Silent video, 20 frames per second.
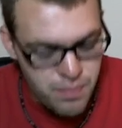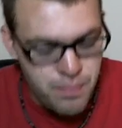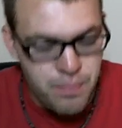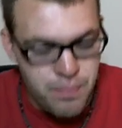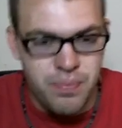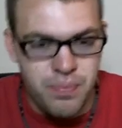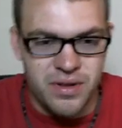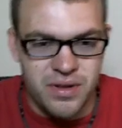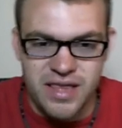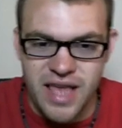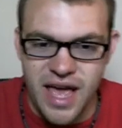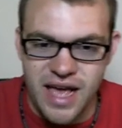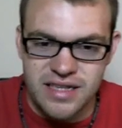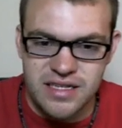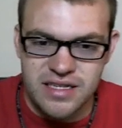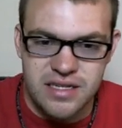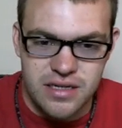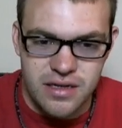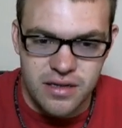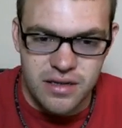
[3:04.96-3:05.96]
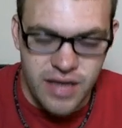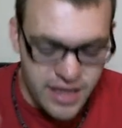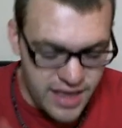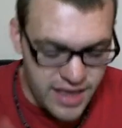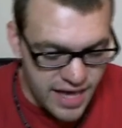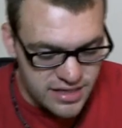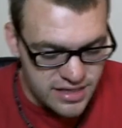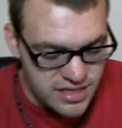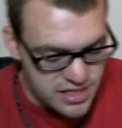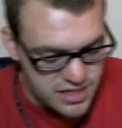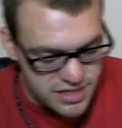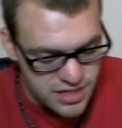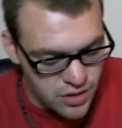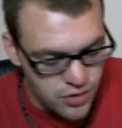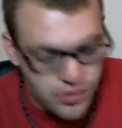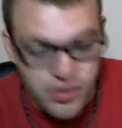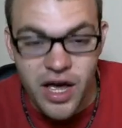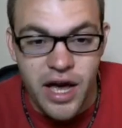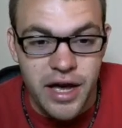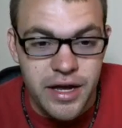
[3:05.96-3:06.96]
But that's still
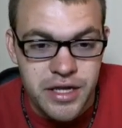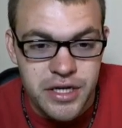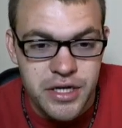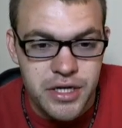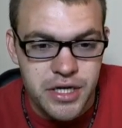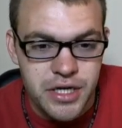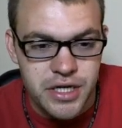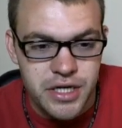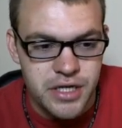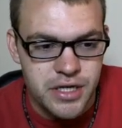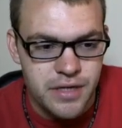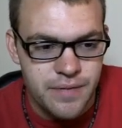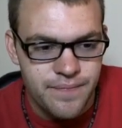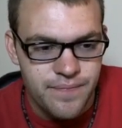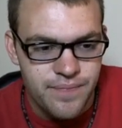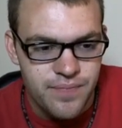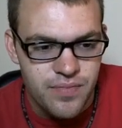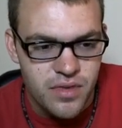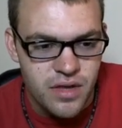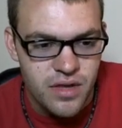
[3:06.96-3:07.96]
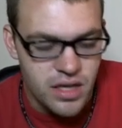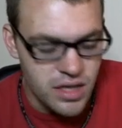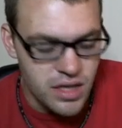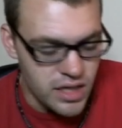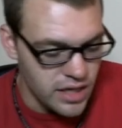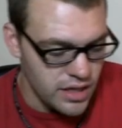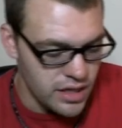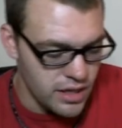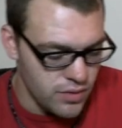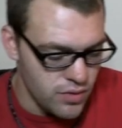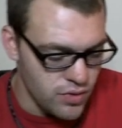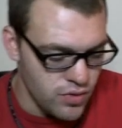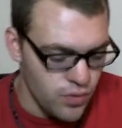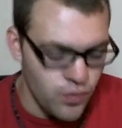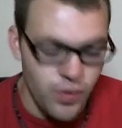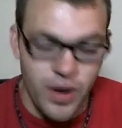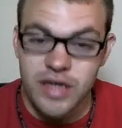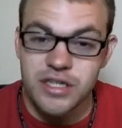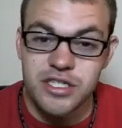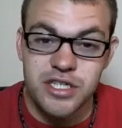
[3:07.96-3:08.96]
not good. Like, the
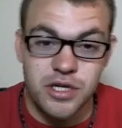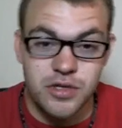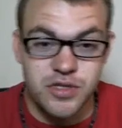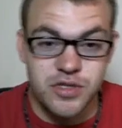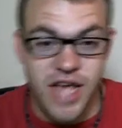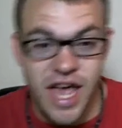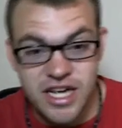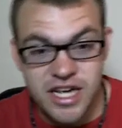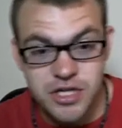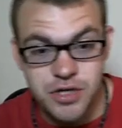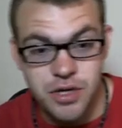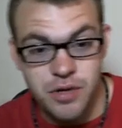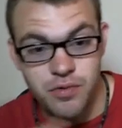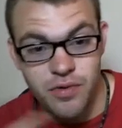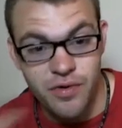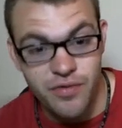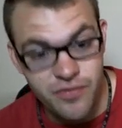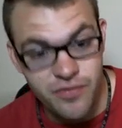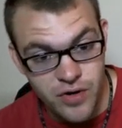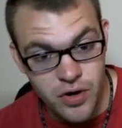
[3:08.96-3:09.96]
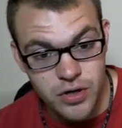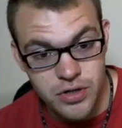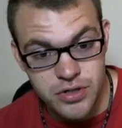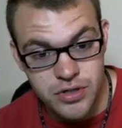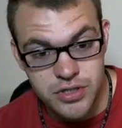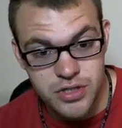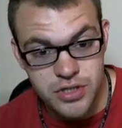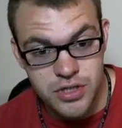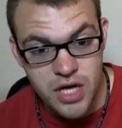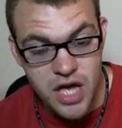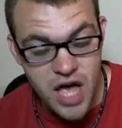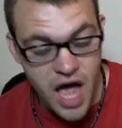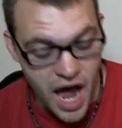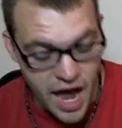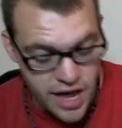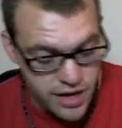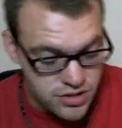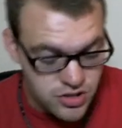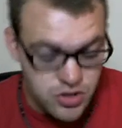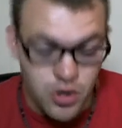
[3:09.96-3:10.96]
ratio is actually reversed.
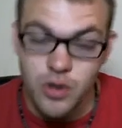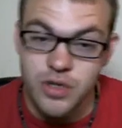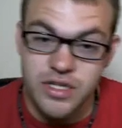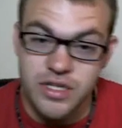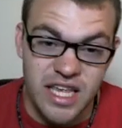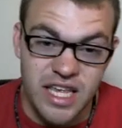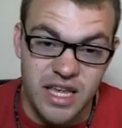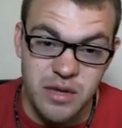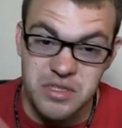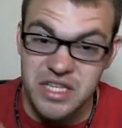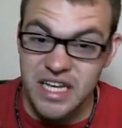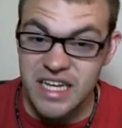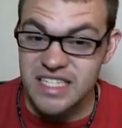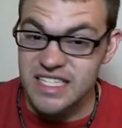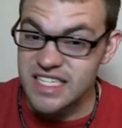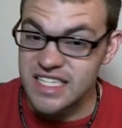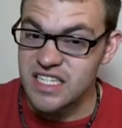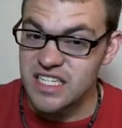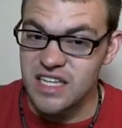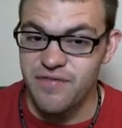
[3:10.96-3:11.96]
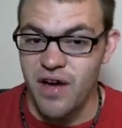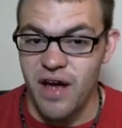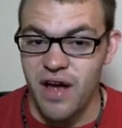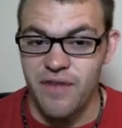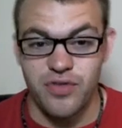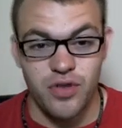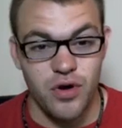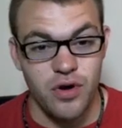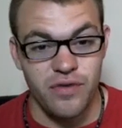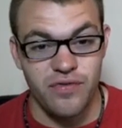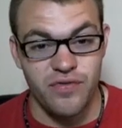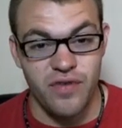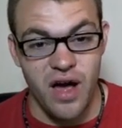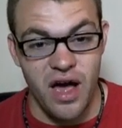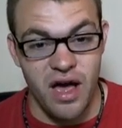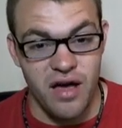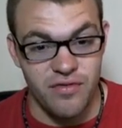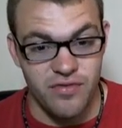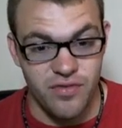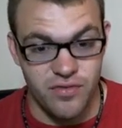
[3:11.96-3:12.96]
I used to always think it was like a
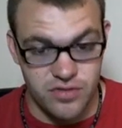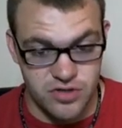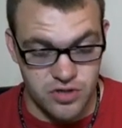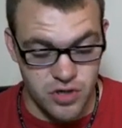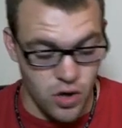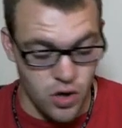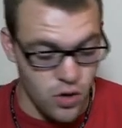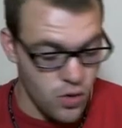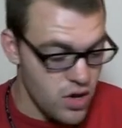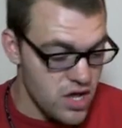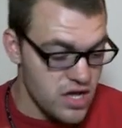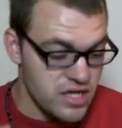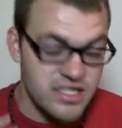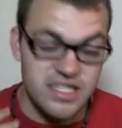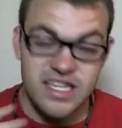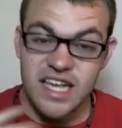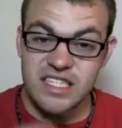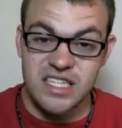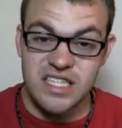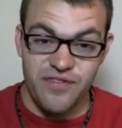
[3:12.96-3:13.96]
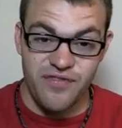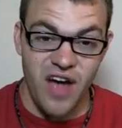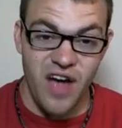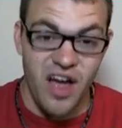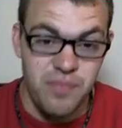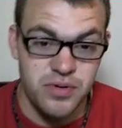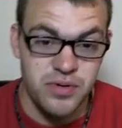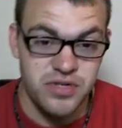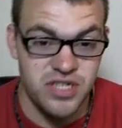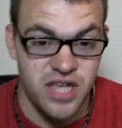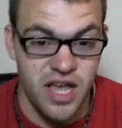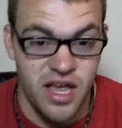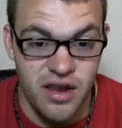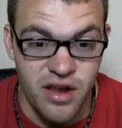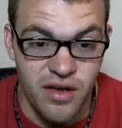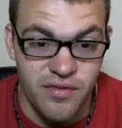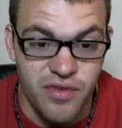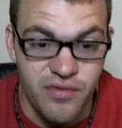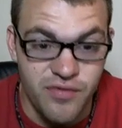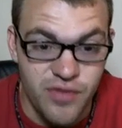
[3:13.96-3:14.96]
65-35. So 65%
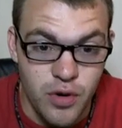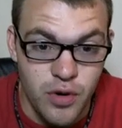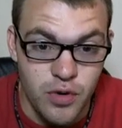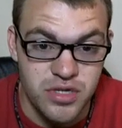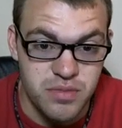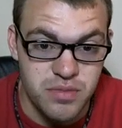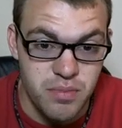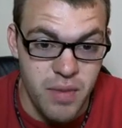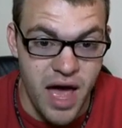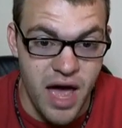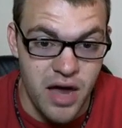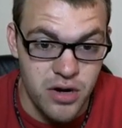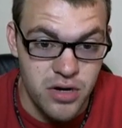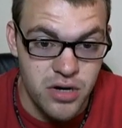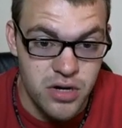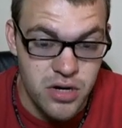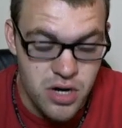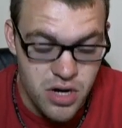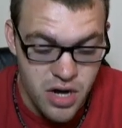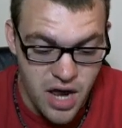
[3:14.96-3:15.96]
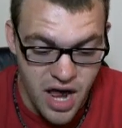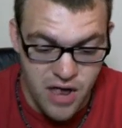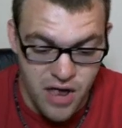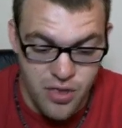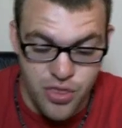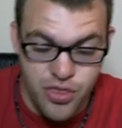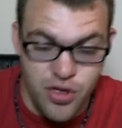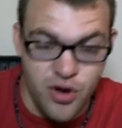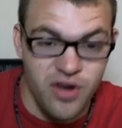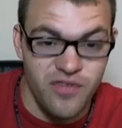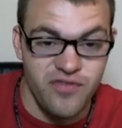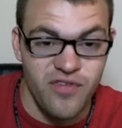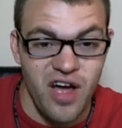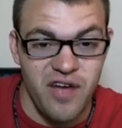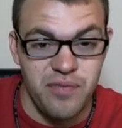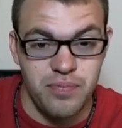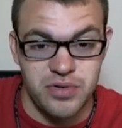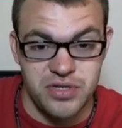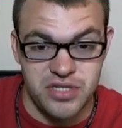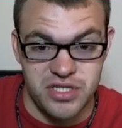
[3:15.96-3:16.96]
of the viewers matter, and
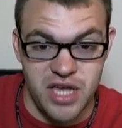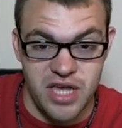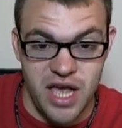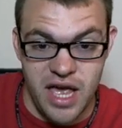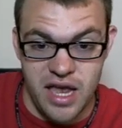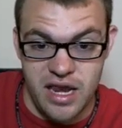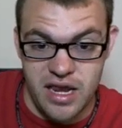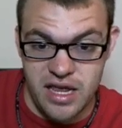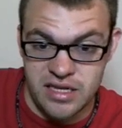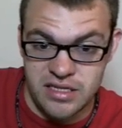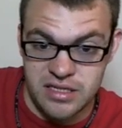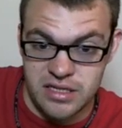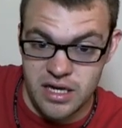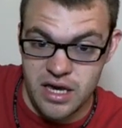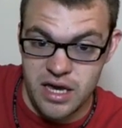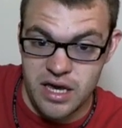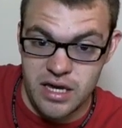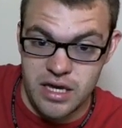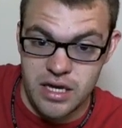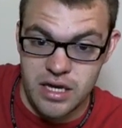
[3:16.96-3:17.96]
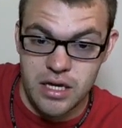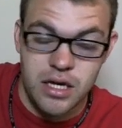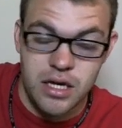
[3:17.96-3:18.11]
35% is like